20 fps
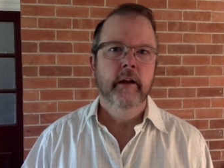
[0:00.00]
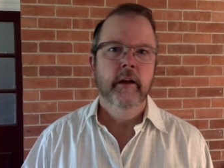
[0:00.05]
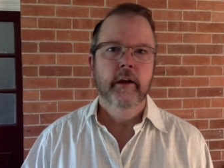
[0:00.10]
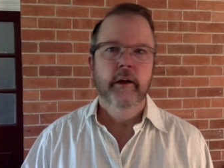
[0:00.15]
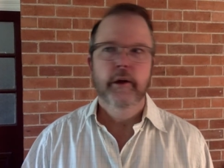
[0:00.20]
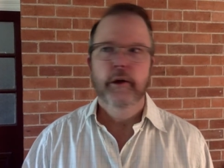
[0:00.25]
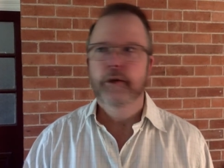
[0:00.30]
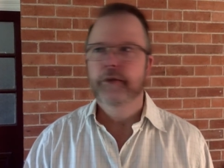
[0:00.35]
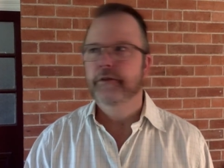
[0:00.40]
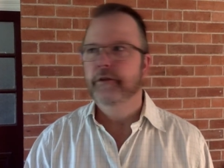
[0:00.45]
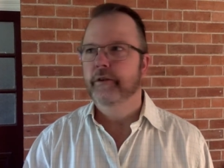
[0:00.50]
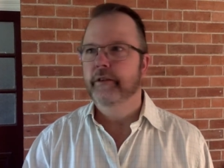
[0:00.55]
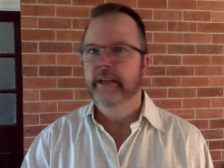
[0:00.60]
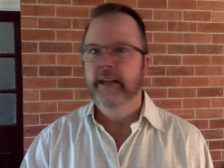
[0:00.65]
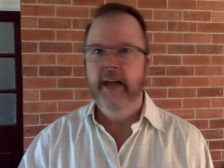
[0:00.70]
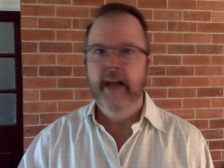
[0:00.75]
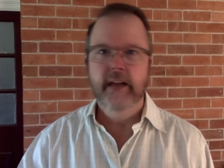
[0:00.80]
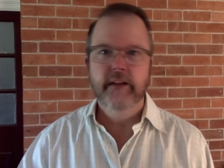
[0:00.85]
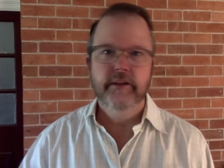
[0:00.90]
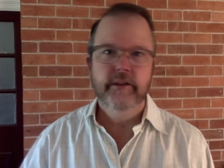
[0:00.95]
who's got the
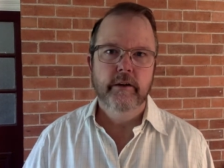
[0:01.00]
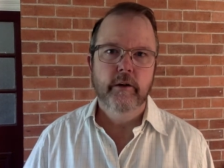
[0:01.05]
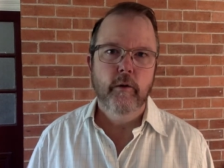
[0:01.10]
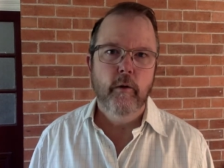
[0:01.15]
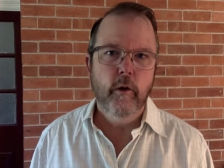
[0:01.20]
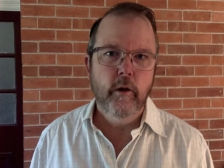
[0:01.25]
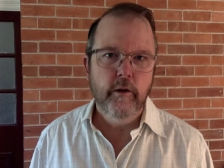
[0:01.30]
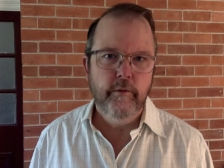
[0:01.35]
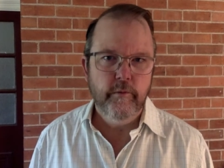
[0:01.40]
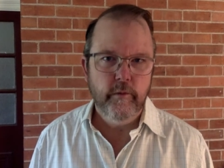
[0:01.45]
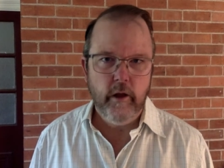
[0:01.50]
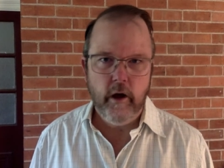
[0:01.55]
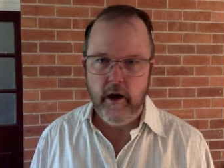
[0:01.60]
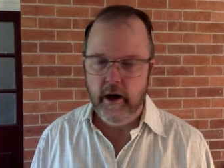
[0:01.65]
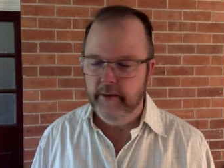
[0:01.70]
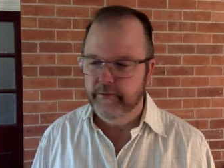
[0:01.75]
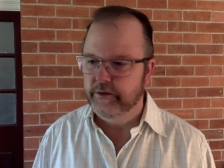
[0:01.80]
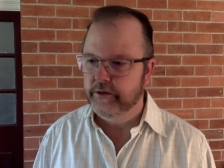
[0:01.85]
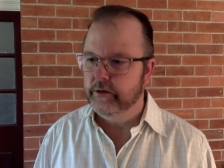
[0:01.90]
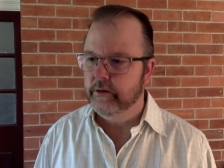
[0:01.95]
answer to all of
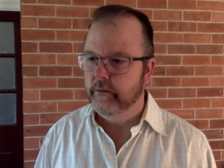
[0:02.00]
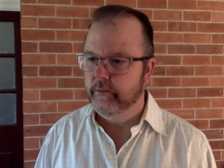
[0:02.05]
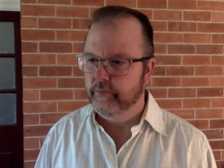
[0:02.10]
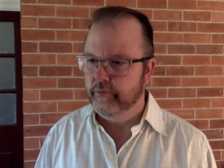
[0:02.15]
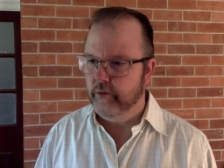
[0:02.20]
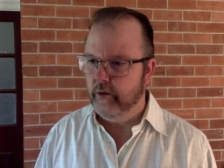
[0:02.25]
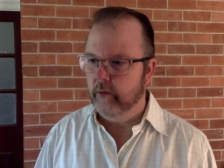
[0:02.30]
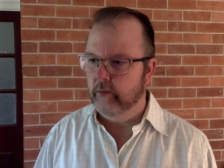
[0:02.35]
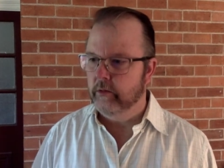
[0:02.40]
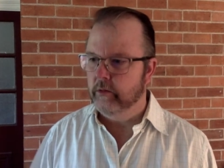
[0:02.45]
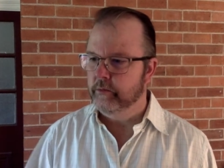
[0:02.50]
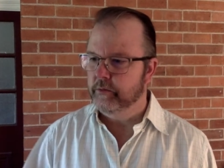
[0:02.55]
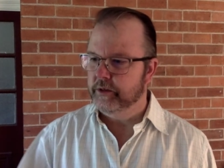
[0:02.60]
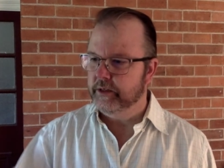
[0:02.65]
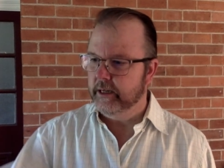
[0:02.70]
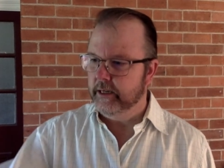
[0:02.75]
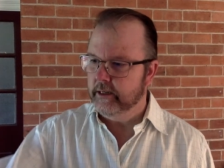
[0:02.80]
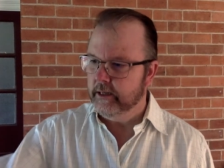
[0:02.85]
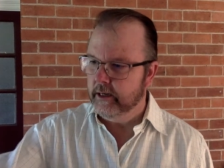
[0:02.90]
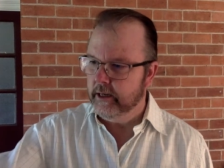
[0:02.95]
life's problems
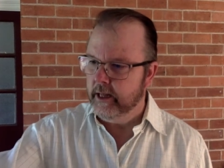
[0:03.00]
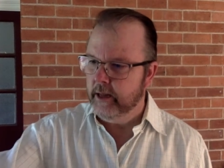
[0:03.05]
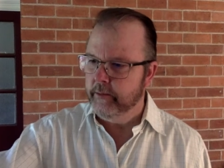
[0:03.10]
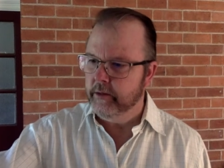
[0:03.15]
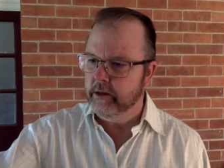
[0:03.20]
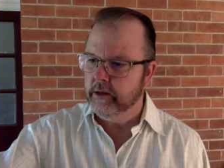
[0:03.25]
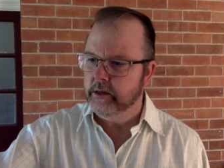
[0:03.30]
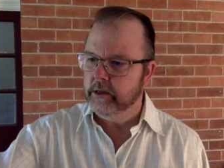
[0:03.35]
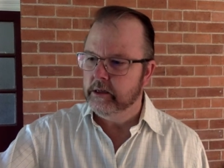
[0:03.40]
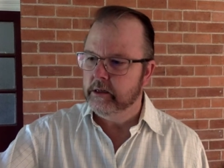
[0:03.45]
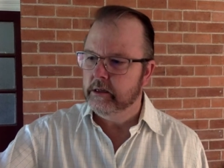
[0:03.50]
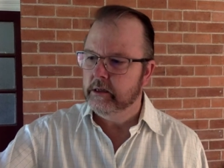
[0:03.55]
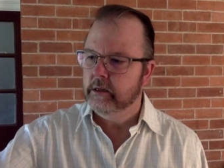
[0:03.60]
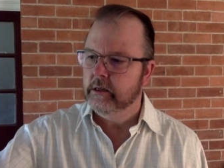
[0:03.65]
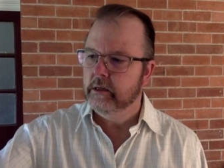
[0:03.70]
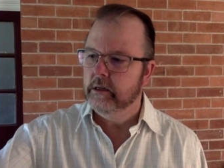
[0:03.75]
and dilemmas.